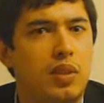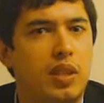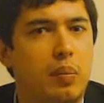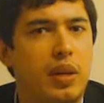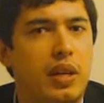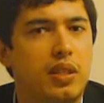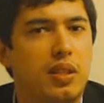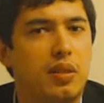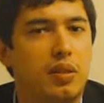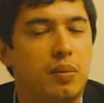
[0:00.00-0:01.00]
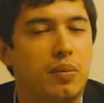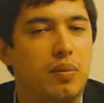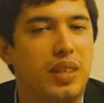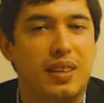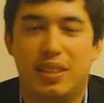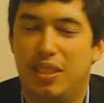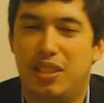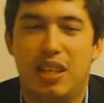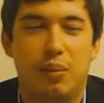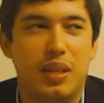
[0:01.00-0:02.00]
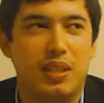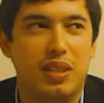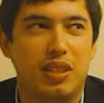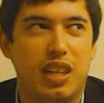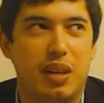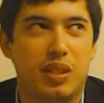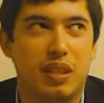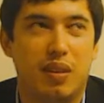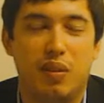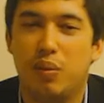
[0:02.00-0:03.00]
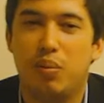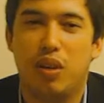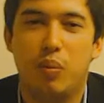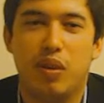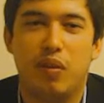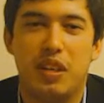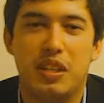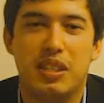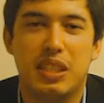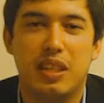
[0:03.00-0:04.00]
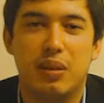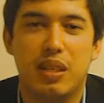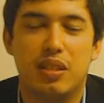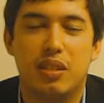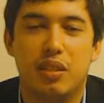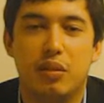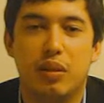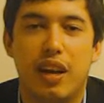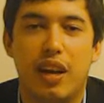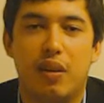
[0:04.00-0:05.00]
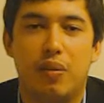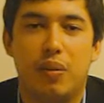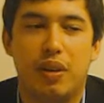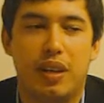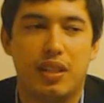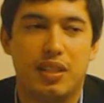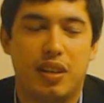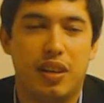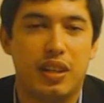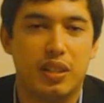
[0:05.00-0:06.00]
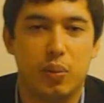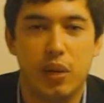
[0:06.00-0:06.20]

GP2. There is a GP2 championship, the Premier Feeder Series 2 F1. They're starting this